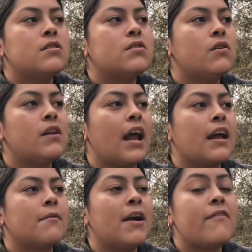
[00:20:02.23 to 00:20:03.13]
So
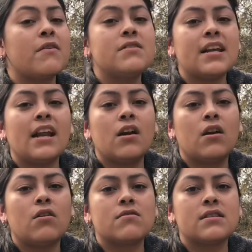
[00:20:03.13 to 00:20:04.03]
like my friend was getting
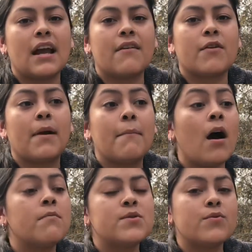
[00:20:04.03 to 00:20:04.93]
clothes like from my
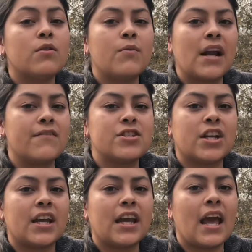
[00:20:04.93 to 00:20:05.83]
mom's room, whatever
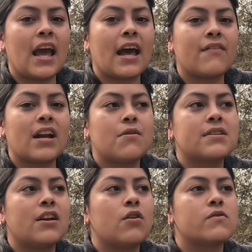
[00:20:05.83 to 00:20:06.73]
she can get, and then I
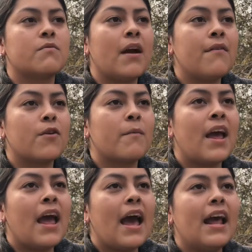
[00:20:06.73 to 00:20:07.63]
was getting clothes from my room.
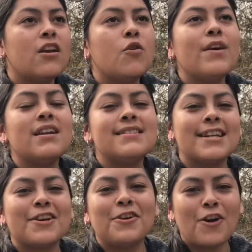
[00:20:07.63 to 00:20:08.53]
And I know we could have
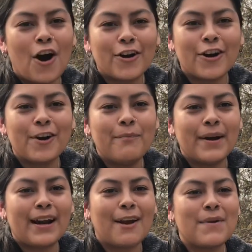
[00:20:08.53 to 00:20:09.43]
stayed there longer,
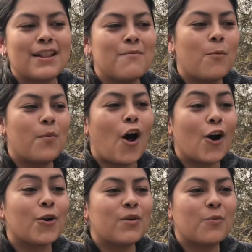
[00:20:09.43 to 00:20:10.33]
but I mean the
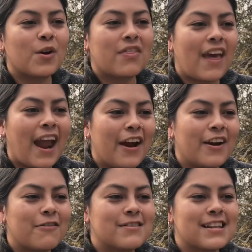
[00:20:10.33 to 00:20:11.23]
longer we were
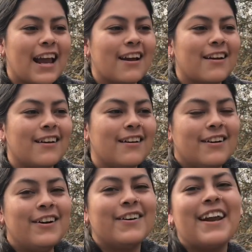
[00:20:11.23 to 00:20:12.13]
there, it was like,
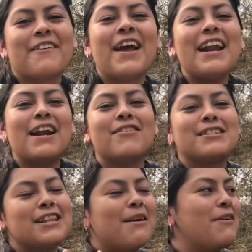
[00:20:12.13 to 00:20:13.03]
oh, like we had never
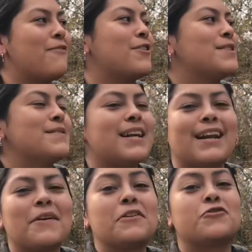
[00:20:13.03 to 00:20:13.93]
done that before, so it was
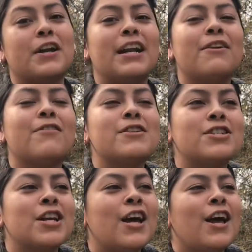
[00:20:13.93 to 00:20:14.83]
like a little adrenaline
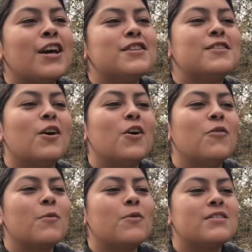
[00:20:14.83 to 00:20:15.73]
rush.
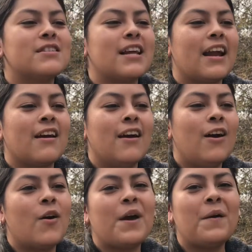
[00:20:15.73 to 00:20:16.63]
So we were just like,
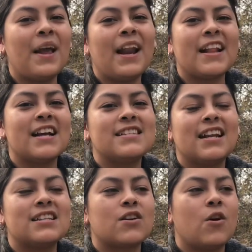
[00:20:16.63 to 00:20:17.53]
okay, like that's
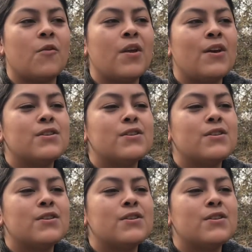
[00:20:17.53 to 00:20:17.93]
it, let's go.